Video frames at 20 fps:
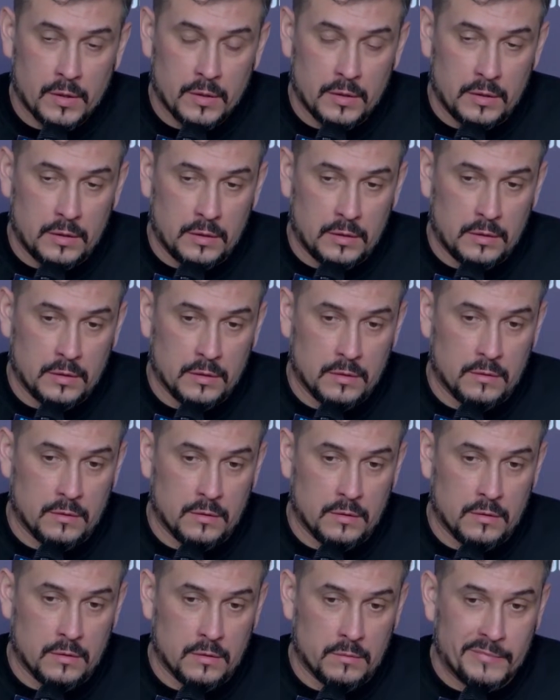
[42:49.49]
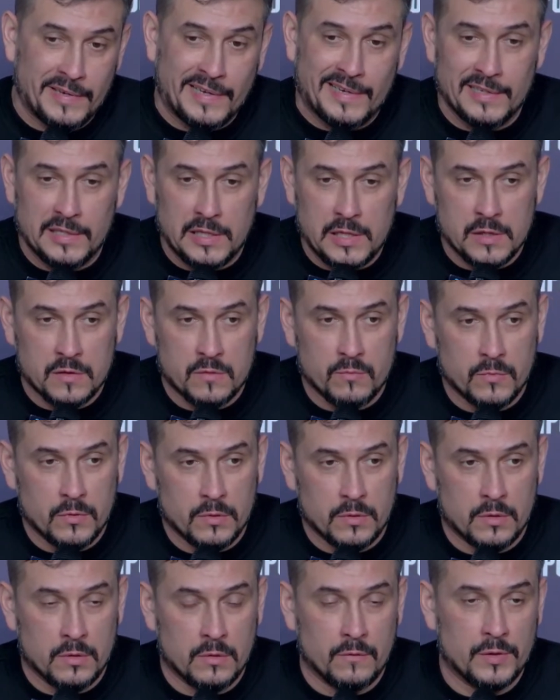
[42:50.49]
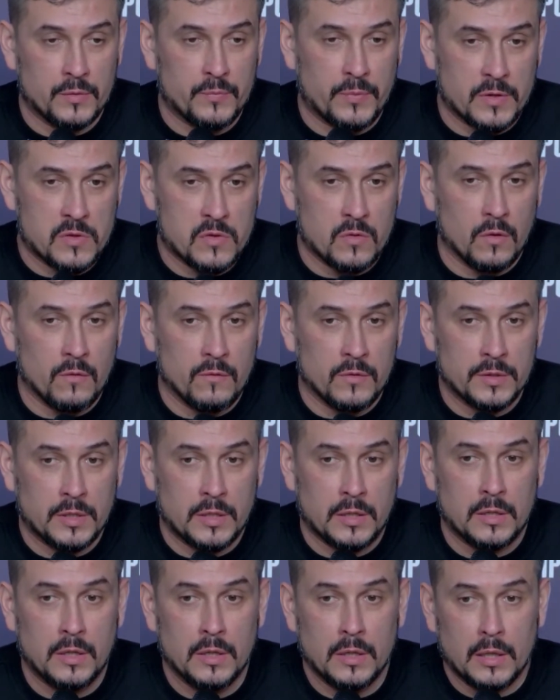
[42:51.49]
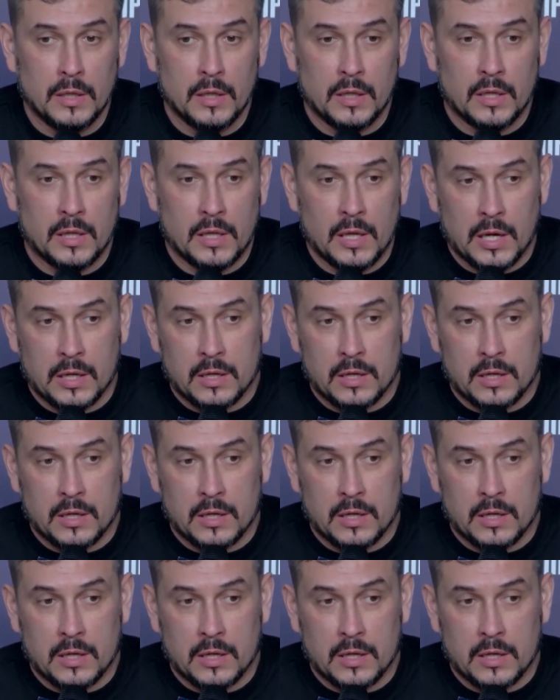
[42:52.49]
We've built the whole system, the whole mechanism